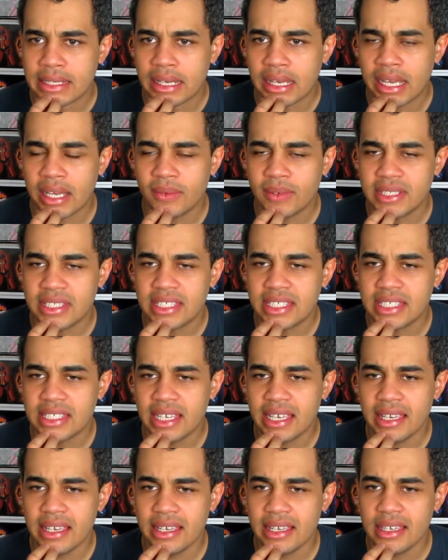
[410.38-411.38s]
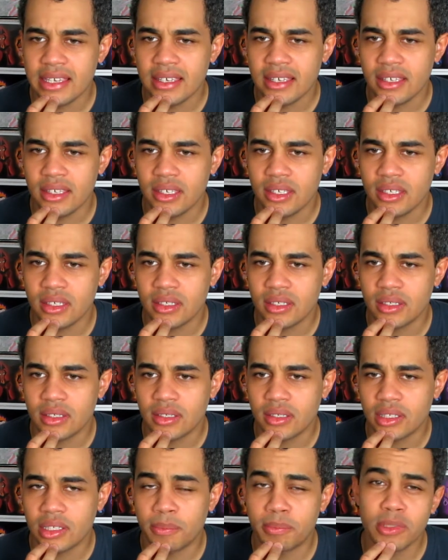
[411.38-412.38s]
I would say
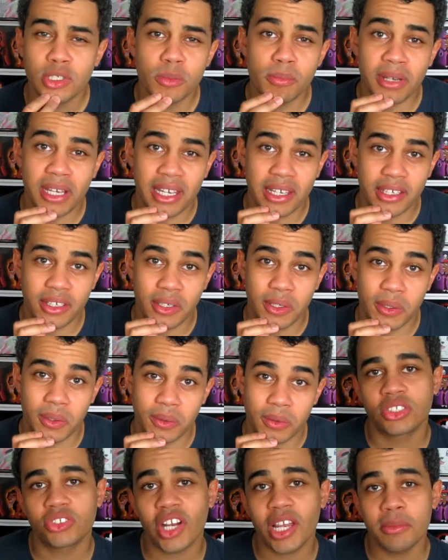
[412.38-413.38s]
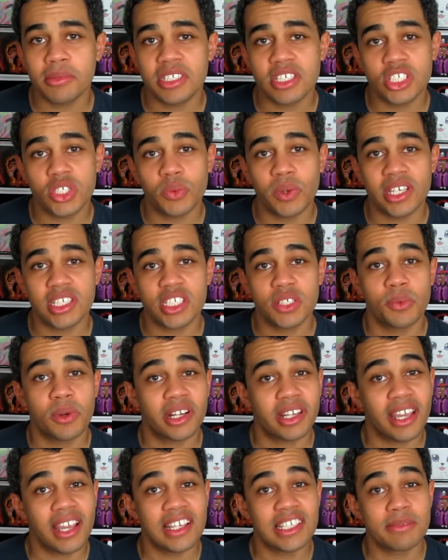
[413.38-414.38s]
the Blue Bayou. Describe a situation where
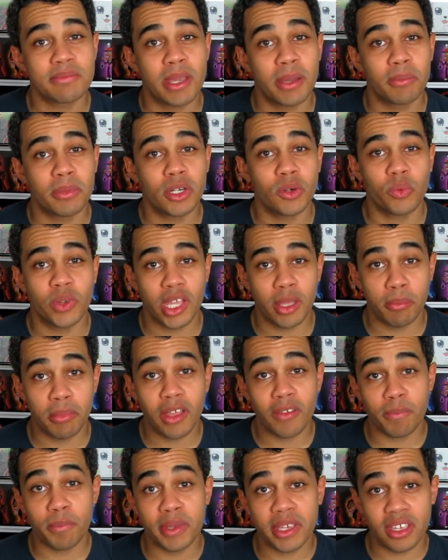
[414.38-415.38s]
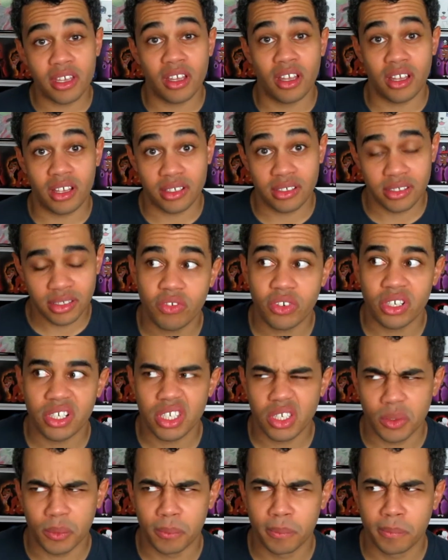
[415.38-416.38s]
a cast member went above and beyond for
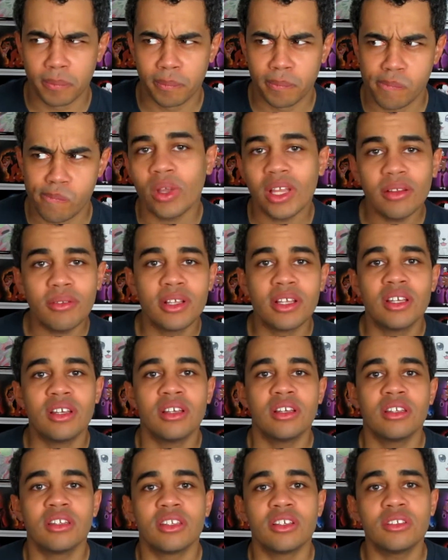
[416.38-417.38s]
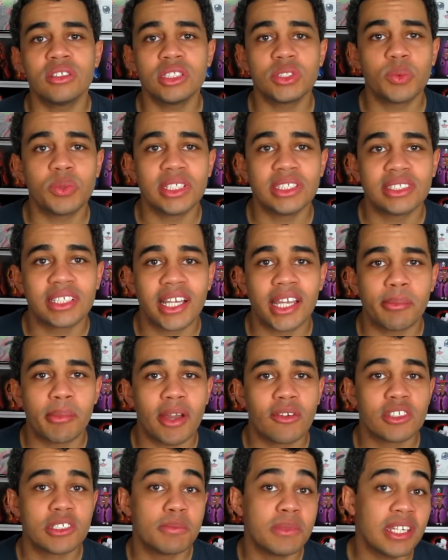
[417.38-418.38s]
you. Well, there was one time
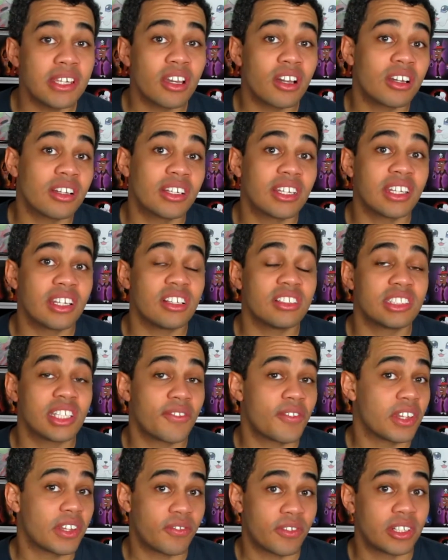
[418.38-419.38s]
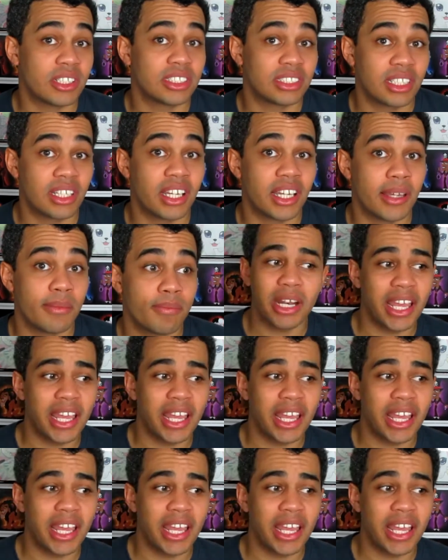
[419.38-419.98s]
I was meeting Anna and Elsa for the first time.